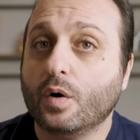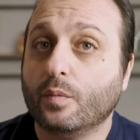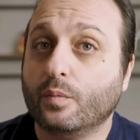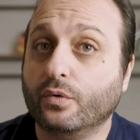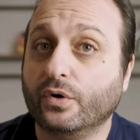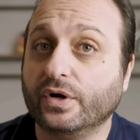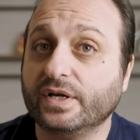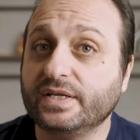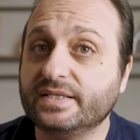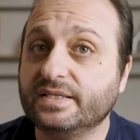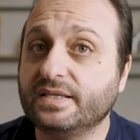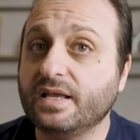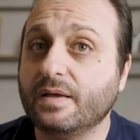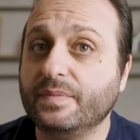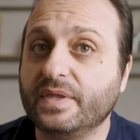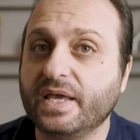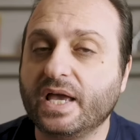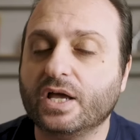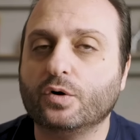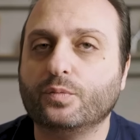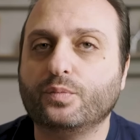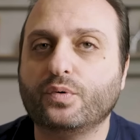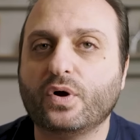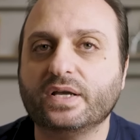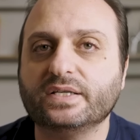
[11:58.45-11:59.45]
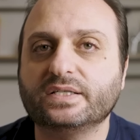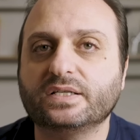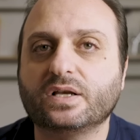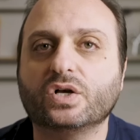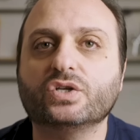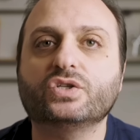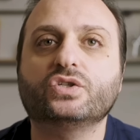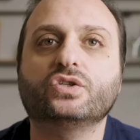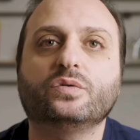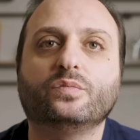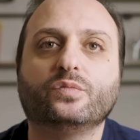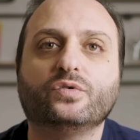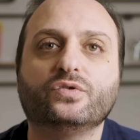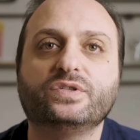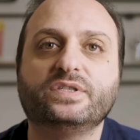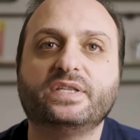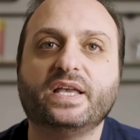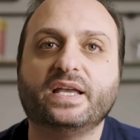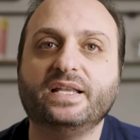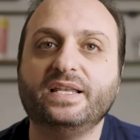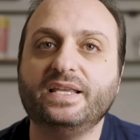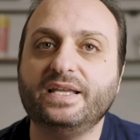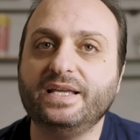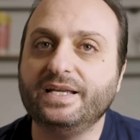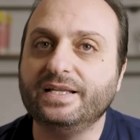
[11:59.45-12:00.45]
brings them the enterprise customers
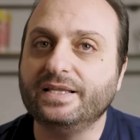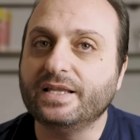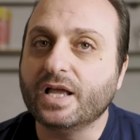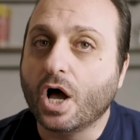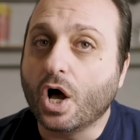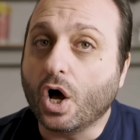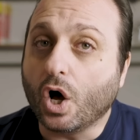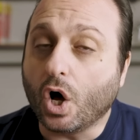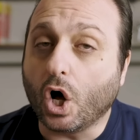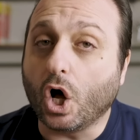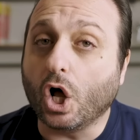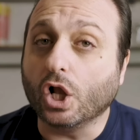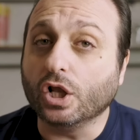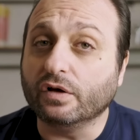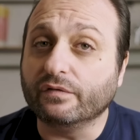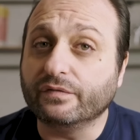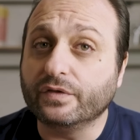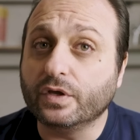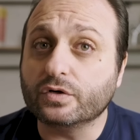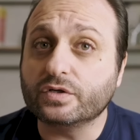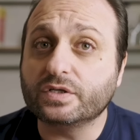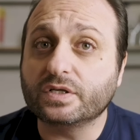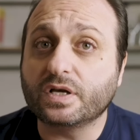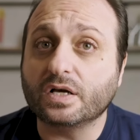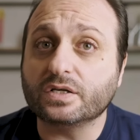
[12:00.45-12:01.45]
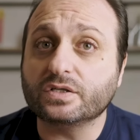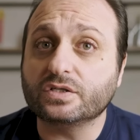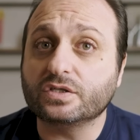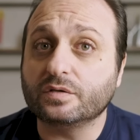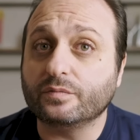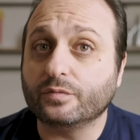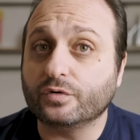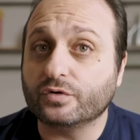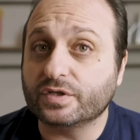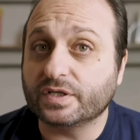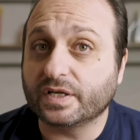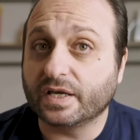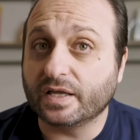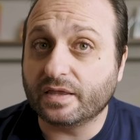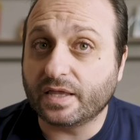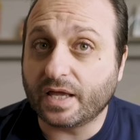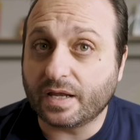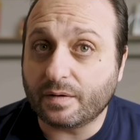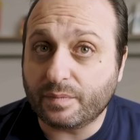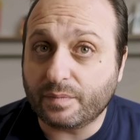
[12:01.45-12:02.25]
they need. All of those customers can then